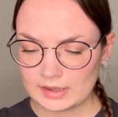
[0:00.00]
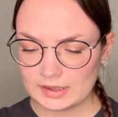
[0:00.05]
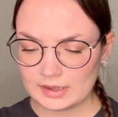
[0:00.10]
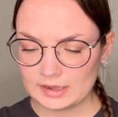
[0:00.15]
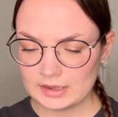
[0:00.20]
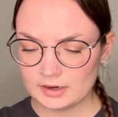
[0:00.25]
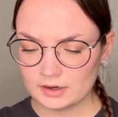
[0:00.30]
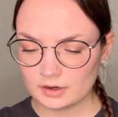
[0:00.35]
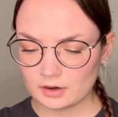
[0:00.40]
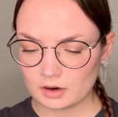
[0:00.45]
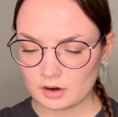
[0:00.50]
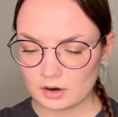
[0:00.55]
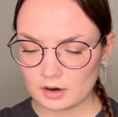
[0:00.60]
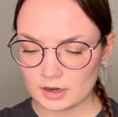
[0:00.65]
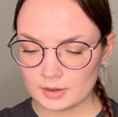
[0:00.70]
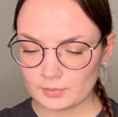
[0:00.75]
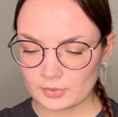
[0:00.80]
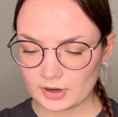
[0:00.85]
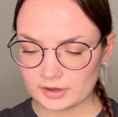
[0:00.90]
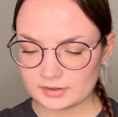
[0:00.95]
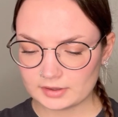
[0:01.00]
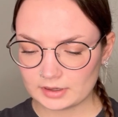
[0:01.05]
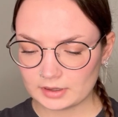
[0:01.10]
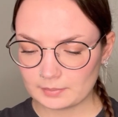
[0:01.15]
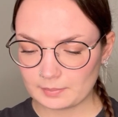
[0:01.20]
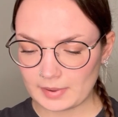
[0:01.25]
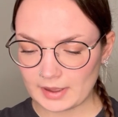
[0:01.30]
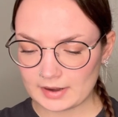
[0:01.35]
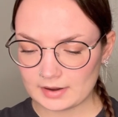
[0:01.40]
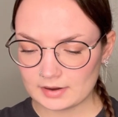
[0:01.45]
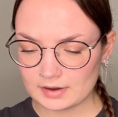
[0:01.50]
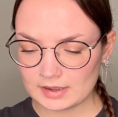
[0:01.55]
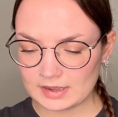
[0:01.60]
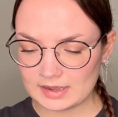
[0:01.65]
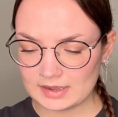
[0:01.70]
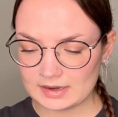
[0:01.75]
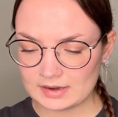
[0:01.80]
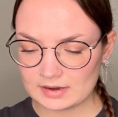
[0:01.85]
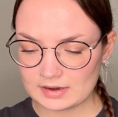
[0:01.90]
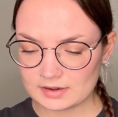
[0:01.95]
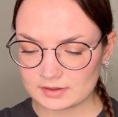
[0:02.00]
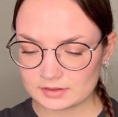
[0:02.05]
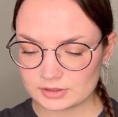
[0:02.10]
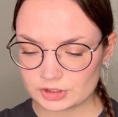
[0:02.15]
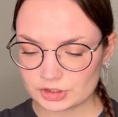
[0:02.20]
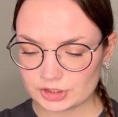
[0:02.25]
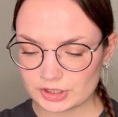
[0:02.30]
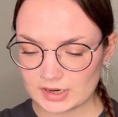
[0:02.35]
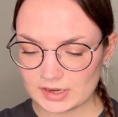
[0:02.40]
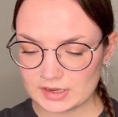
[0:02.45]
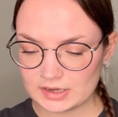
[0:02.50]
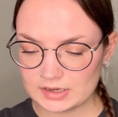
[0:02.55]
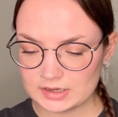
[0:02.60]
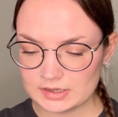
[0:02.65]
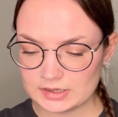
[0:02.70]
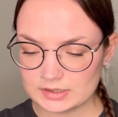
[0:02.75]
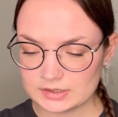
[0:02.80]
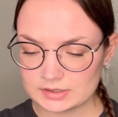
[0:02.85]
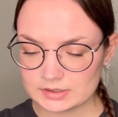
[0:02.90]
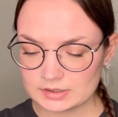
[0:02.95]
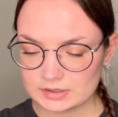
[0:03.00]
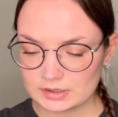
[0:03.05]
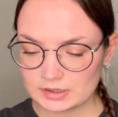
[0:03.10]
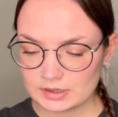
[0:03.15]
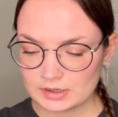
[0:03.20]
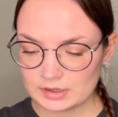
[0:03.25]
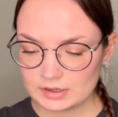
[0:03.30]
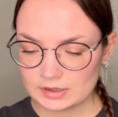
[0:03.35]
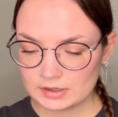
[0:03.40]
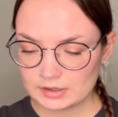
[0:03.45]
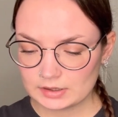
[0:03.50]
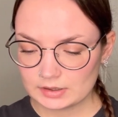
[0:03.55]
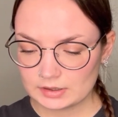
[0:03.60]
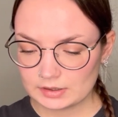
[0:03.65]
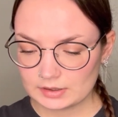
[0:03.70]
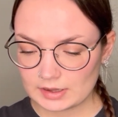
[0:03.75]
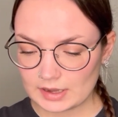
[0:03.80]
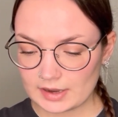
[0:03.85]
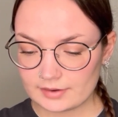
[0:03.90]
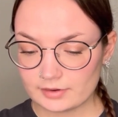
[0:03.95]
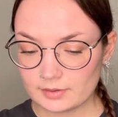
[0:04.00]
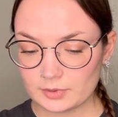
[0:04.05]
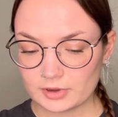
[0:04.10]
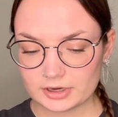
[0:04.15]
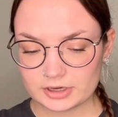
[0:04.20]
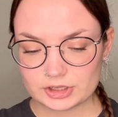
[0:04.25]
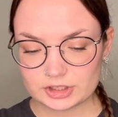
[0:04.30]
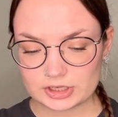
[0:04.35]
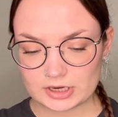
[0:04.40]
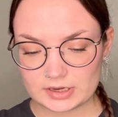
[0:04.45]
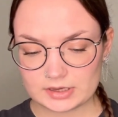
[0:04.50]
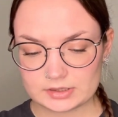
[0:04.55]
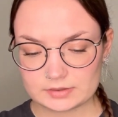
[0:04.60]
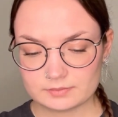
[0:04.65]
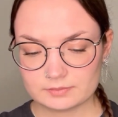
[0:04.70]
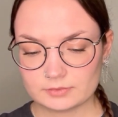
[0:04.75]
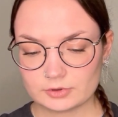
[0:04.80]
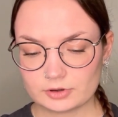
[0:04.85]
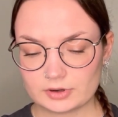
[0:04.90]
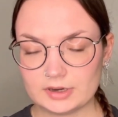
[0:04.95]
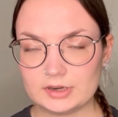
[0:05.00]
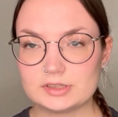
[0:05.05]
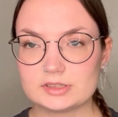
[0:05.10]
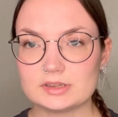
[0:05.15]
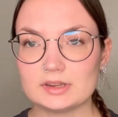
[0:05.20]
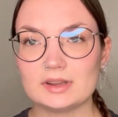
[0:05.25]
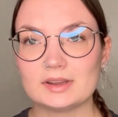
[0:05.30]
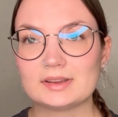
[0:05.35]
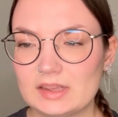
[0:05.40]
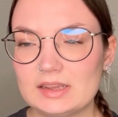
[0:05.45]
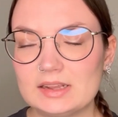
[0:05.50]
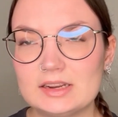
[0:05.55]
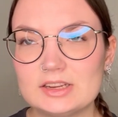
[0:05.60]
Inner Eye Brightening Pen in the shade, Everybody's Shade. Great. It